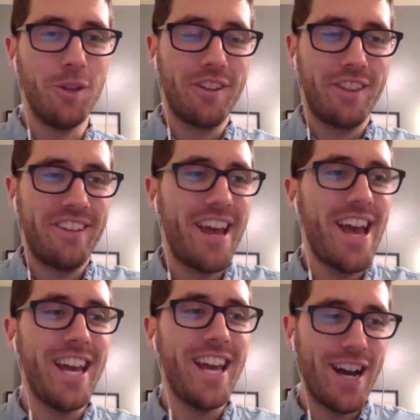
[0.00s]

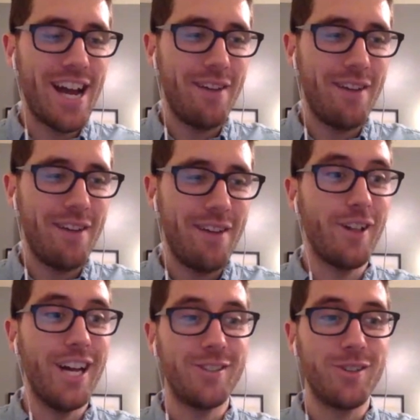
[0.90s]
say, you know, I have a lot
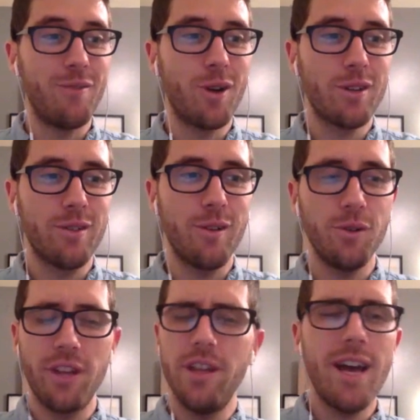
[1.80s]
of clients who I've worked with
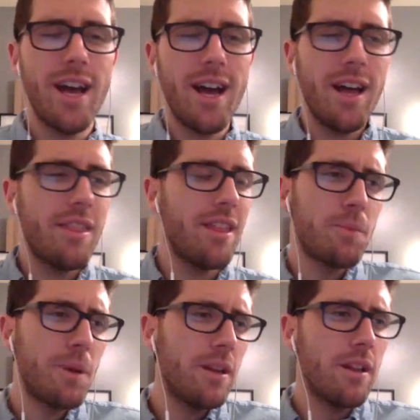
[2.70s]
who will say, yeah, I think
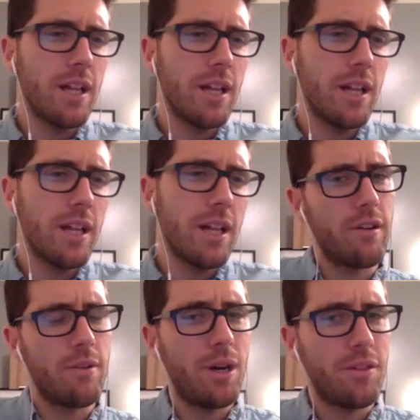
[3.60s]
I'm spending like
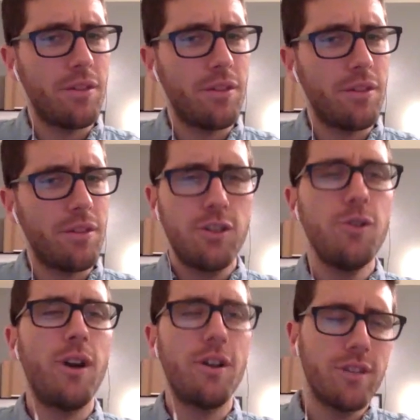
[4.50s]
200 a month,
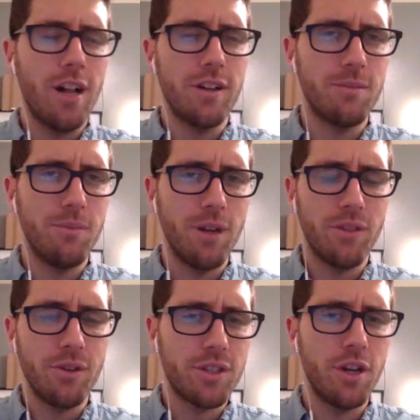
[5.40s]
$200 a
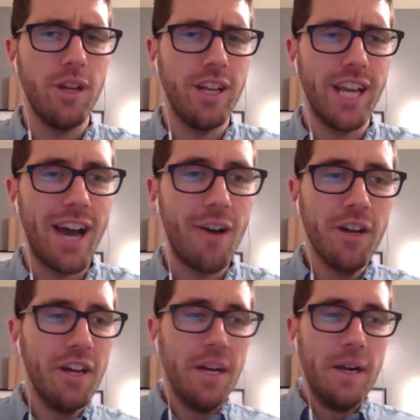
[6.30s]
month or so eating out.
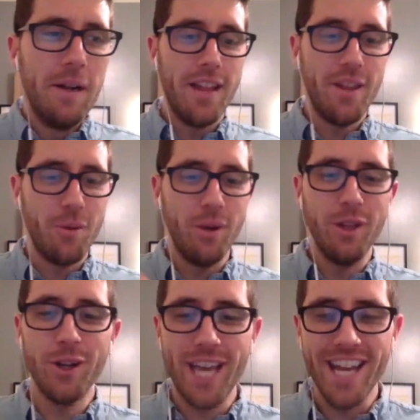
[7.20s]
And then we
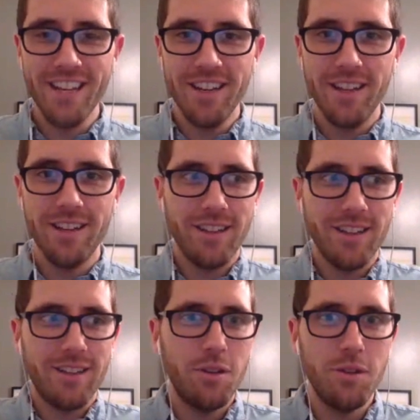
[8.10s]
look at it and it's like,
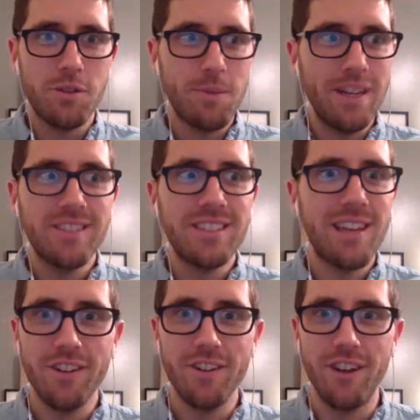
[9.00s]
dude, you're spending
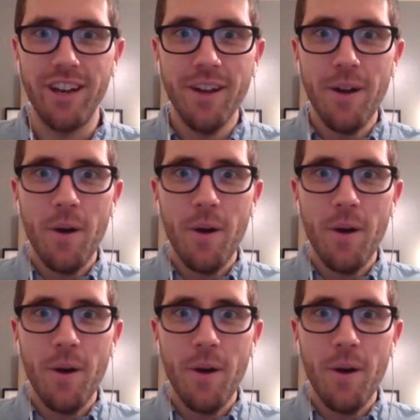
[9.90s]
700.